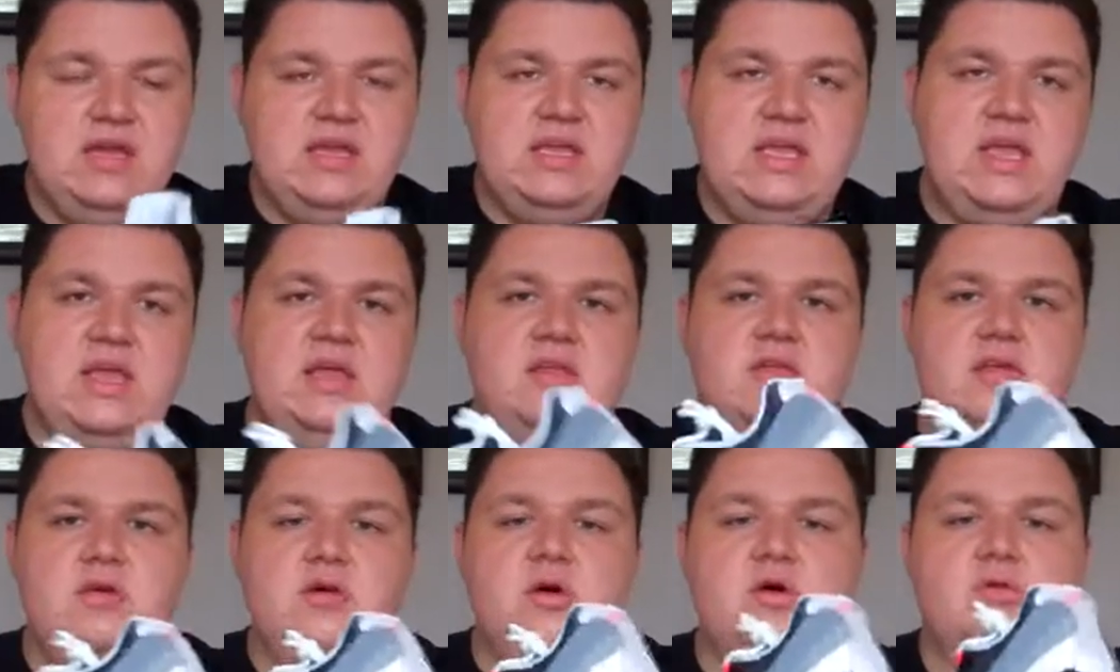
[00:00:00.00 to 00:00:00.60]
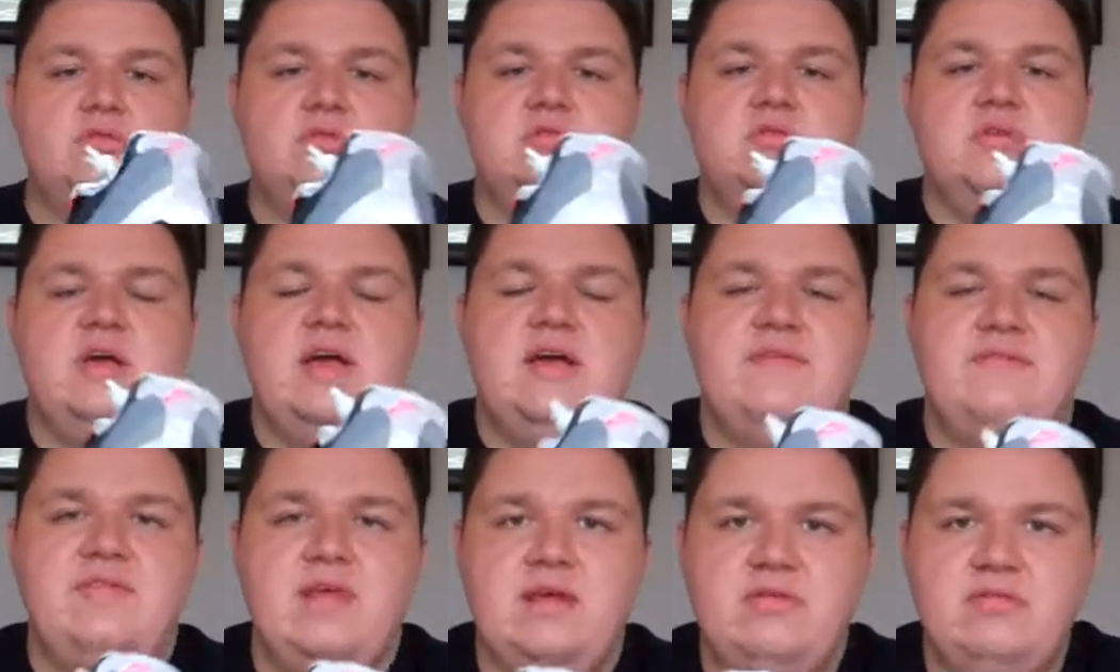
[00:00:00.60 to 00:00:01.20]
Again, you also
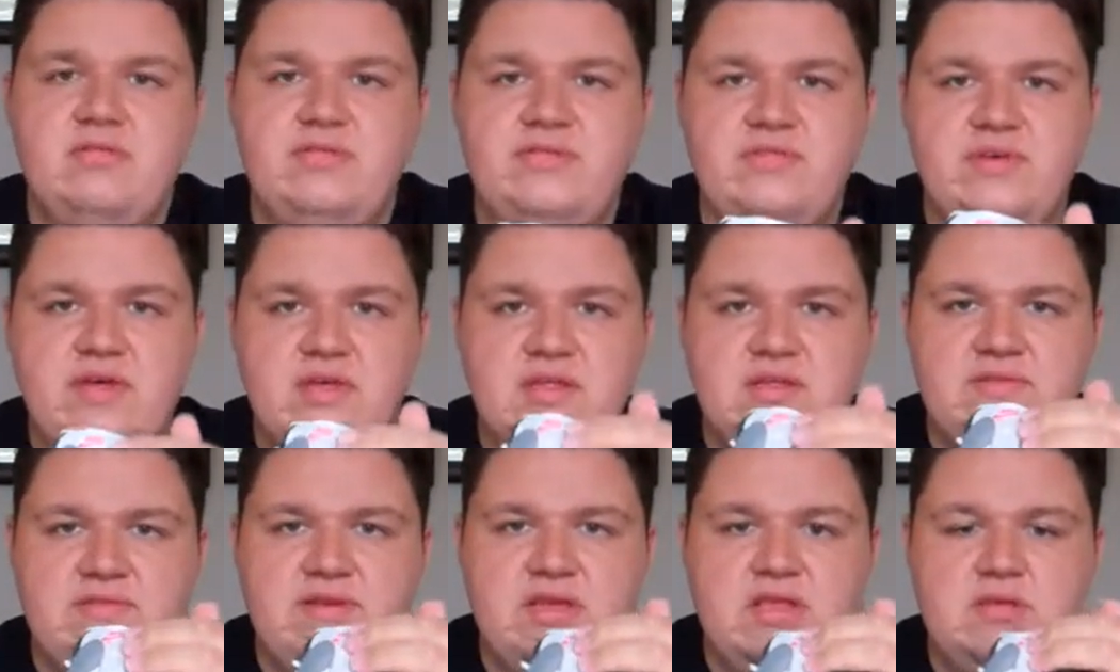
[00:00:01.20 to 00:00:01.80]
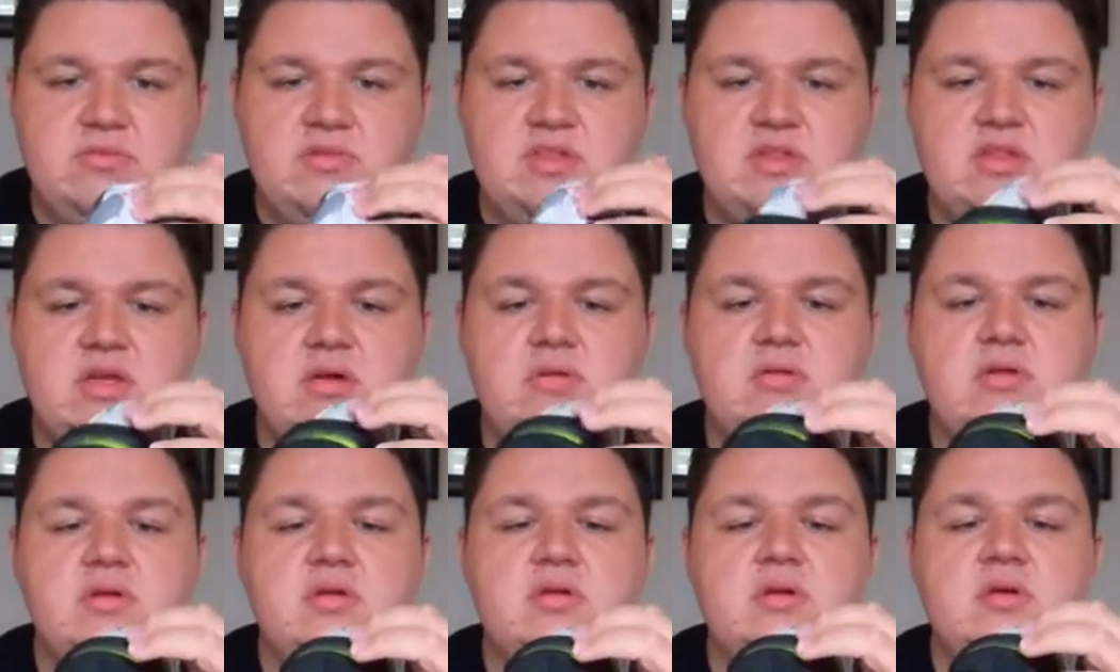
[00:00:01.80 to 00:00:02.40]
have that reflective element
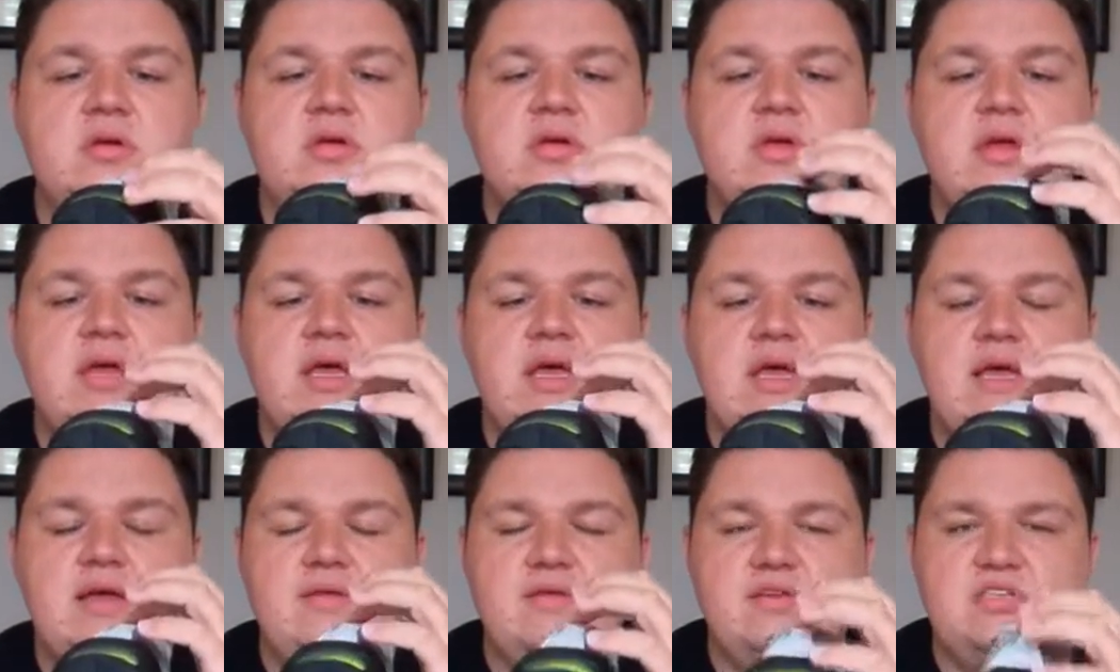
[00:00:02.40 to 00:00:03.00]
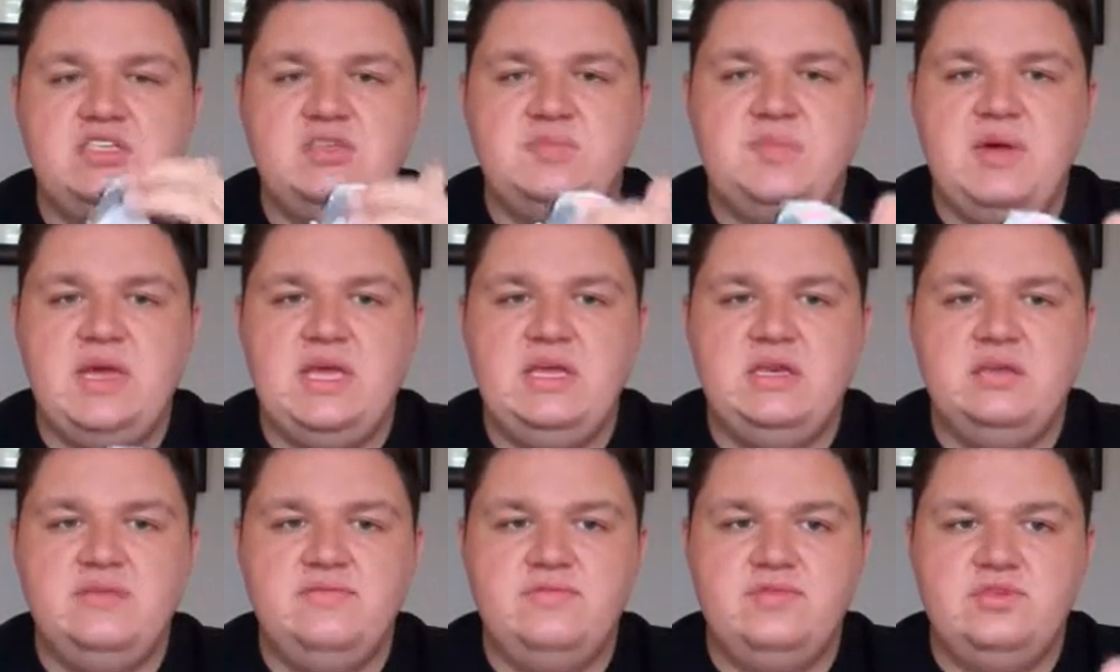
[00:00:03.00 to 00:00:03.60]
down the
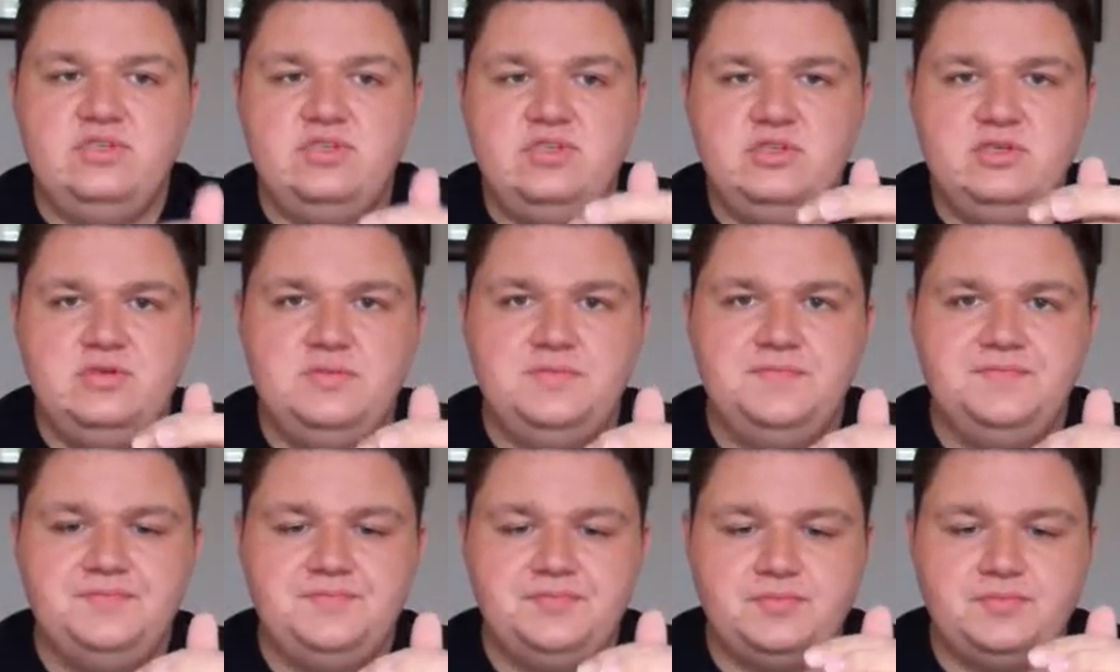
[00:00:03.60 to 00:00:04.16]
spine of the shoe.